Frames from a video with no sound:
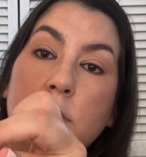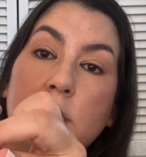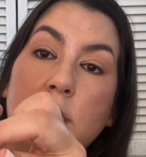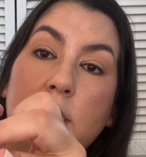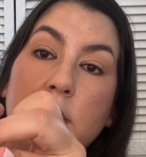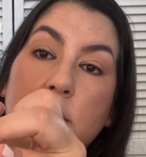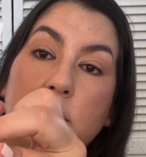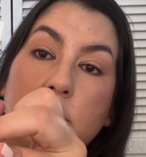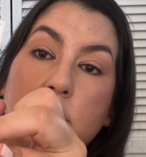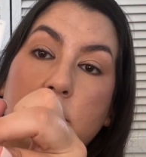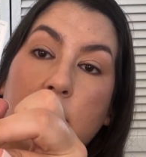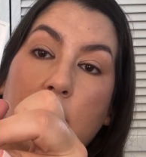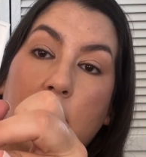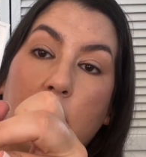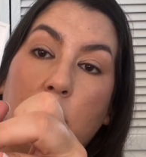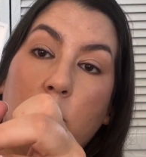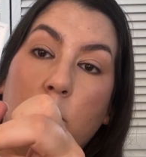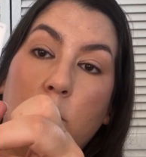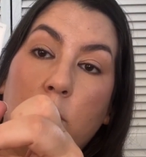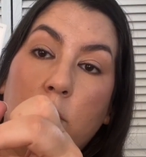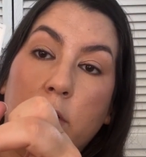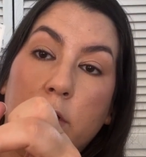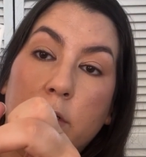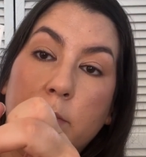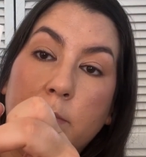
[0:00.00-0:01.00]
Here's that
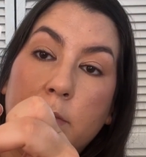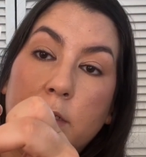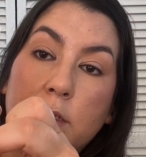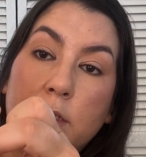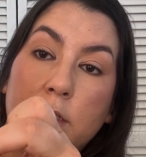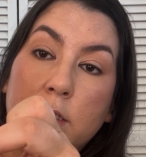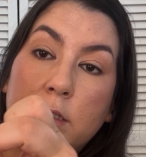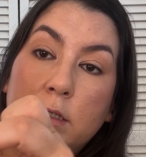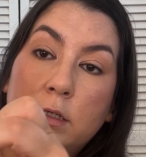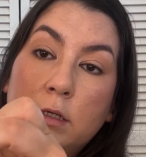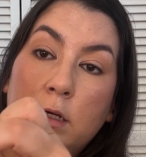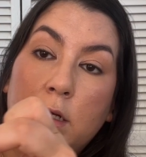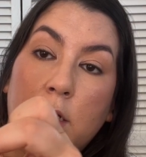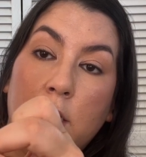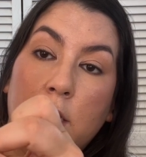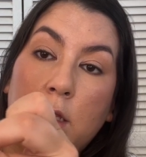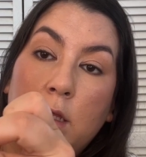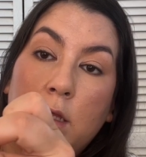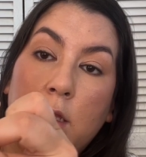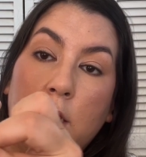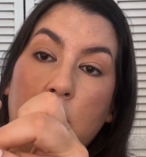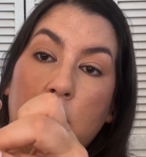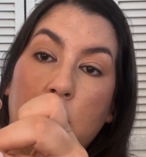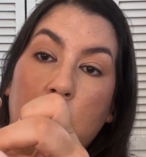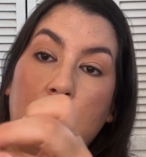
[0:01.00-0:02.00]
warmer,
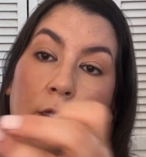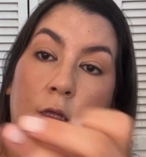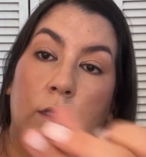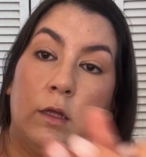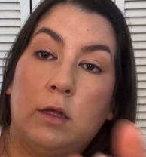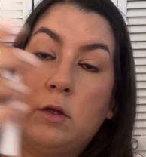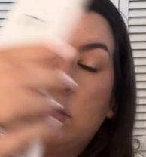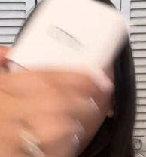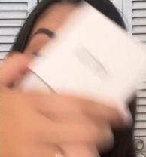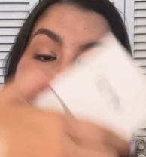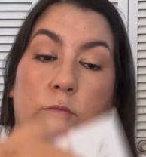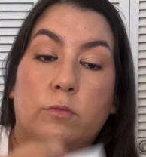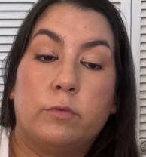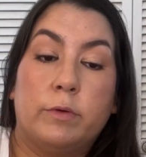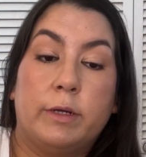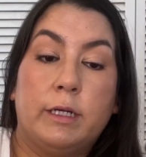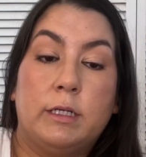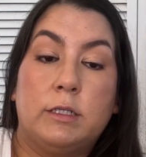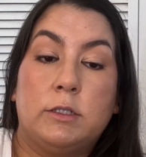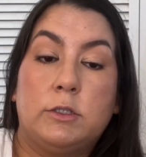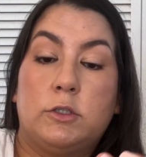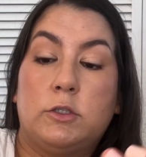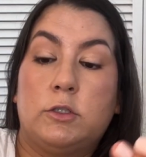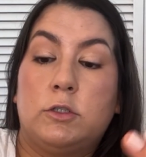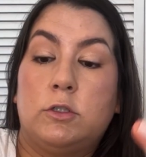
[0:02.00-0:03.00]

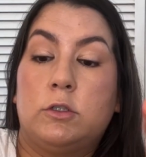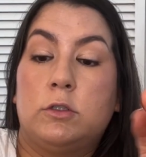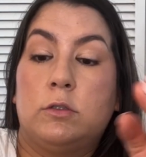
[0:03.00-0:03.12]
rich